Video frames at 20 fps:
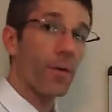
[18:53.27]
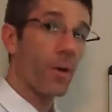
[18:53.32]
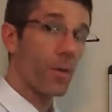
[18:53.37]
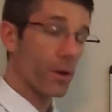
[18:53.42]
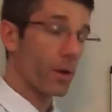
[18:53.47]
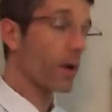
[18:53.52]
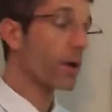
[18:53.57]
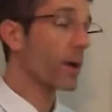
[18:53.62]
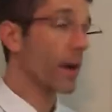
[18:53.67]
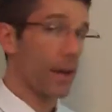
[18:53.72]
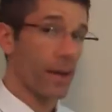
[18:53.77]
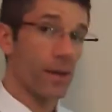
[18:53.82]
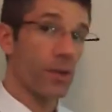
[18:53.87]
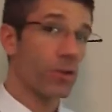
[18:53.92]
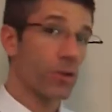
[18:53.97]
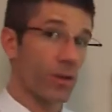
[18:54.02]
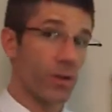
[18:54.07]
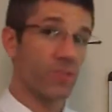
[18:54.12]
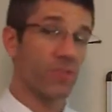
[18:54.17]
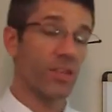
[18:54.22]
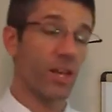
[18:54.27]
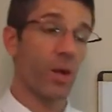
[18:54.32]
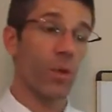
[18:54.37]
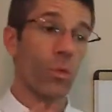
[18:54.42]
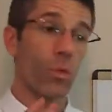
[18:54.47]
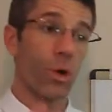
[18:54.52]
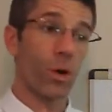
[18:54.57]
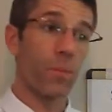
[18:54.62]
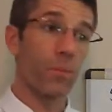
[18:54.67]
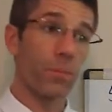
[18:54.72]
Okay, you can say
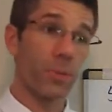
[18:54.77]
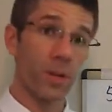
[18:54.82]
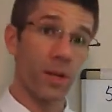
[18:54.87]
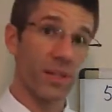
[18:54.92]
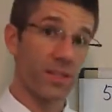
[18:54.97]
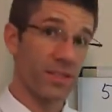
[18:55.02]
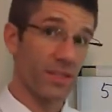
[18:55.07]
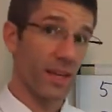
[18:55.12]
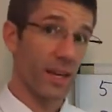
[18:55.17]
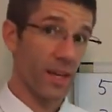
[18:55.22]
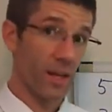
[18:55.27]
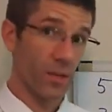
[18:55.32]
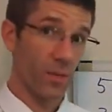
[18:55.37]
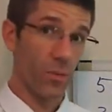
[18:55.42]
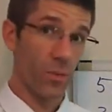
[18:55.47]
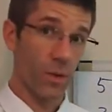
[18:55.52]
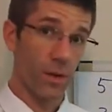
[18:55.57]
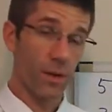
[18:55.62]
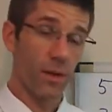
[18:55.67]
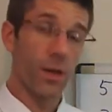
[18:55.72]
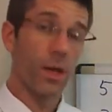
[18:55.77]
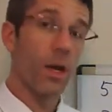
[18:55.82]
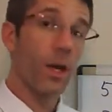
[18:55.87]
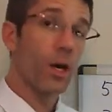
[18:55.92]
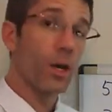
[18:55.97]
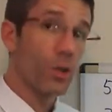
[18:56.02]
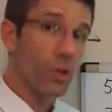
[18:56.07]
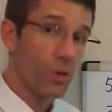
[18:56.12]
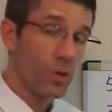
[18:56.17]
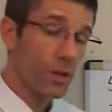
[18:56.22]
1 plus negative 1.
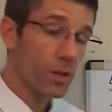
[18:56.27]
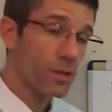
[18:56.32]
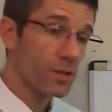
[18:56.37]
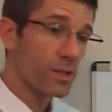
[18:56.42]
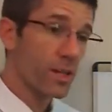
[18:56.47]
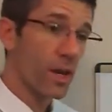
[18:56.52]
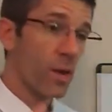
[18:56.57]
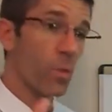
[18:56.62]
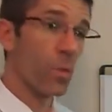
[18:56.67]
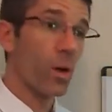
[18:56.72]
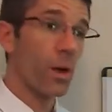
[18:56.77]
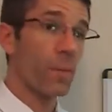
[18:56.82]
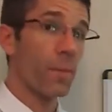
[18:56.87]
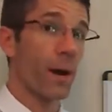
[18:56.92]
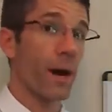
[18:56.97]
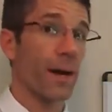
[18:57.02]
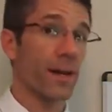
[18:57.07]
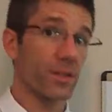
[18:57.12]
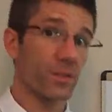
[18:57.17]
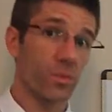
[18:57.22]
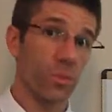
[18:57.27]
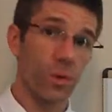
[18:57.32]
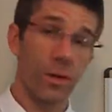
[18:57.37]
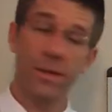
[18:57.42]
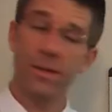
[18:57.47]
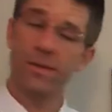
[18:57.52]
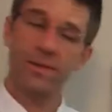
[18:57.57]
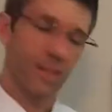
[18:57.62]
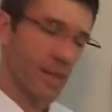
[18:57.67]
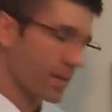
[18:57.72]
You could say 1 minus
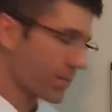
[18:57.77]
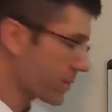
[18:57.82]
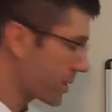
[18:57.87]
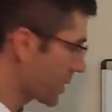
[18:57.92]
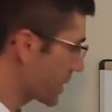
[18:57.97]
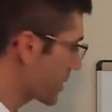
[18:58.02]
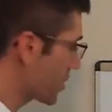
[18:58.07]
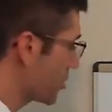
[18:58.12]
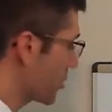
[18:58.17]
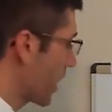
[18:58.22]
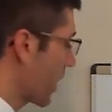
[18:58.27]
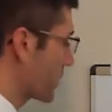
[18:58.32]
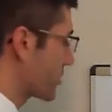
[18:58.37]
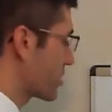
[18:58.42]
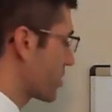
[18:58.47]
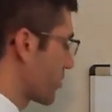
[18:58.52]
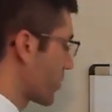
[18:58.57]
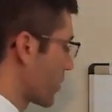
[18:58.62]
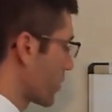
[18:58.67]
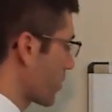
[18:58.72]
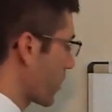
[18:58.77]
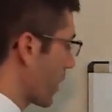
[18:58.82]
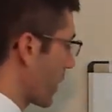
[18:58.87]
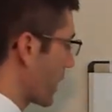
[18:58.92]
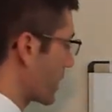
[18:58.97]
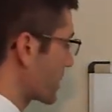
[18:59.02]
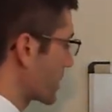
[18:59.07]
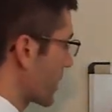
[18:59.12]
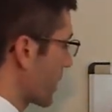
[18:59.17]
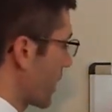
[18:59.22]
1. Same thing. You have 0
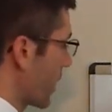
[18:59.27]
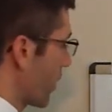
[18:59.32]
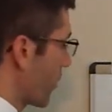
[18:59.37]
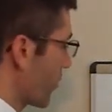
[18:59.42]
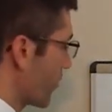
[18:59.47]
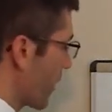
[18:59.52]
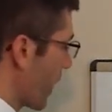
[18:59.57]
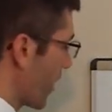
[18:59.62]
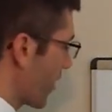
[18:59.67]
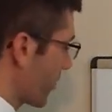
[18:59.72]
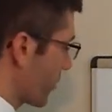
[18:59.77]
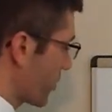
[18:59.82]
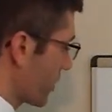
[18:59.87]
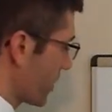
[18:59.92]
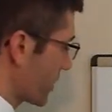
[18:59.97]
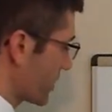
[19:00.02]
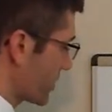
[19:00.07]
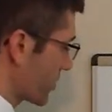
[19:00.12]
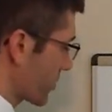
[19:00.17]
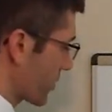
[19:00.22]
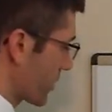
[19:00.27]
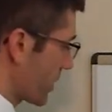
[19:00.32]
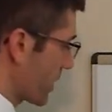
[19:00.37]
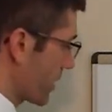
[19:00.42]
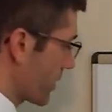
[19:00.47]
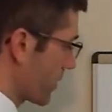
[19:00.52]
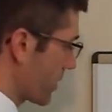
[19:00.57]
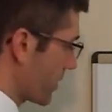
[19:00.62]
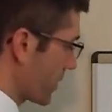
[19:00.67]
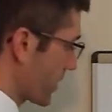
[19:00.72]
y's. 5 plus
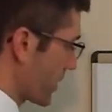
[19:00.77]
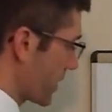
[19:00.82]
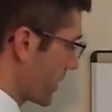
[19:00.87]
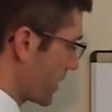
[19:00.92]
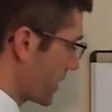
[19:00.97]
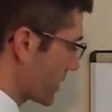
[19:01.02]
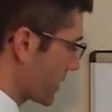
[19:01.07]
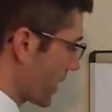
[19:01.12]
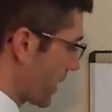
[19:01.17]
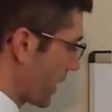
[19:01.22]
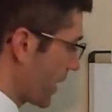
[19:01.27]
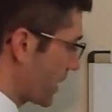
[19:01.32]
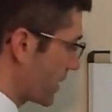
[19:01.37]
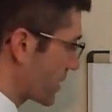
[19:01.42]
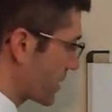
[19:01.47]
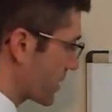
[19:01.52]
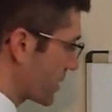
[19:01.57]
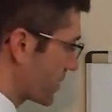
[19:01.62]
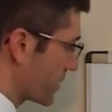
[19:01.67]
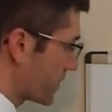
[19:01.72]
3 is 8.